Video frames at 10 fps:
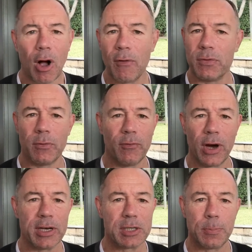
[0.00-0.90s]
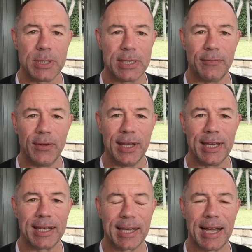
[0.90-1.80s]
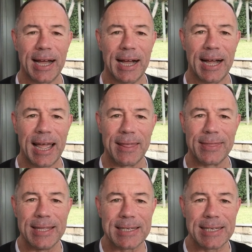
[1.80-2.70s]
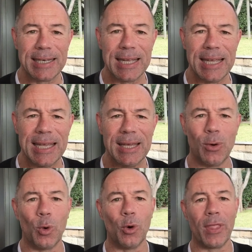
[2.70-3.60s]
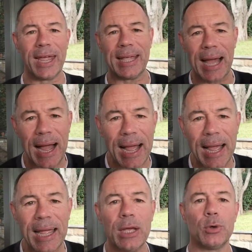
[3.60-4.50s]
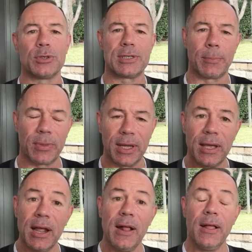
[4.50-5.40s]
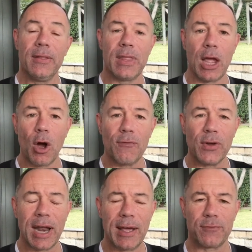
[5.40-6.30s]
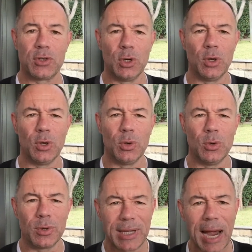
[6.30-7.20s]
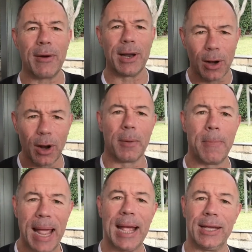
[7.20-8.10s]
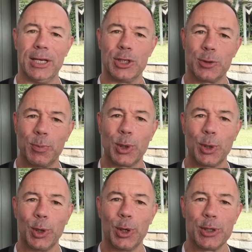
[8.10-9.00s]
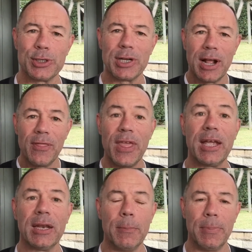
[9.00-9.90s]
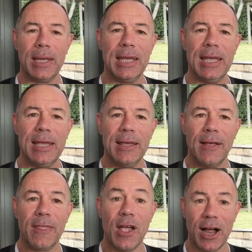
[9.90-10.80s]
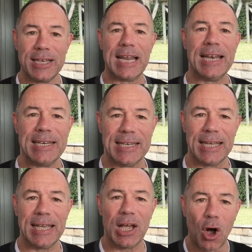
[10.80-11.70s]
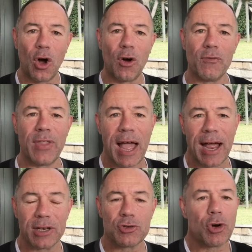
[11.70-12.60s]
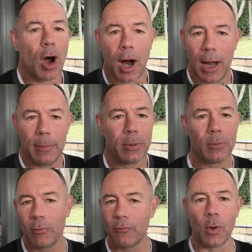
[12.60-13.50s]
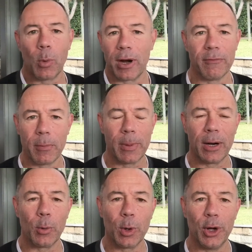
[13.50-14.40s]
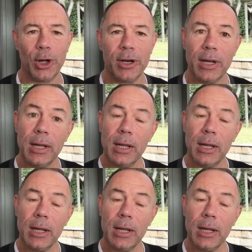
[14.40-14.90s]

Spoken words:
of a very specific ethnicity, or they're gay or something, they often have to carry a lot of baggage because they're going to be the identity of that tribe, for want of a better word.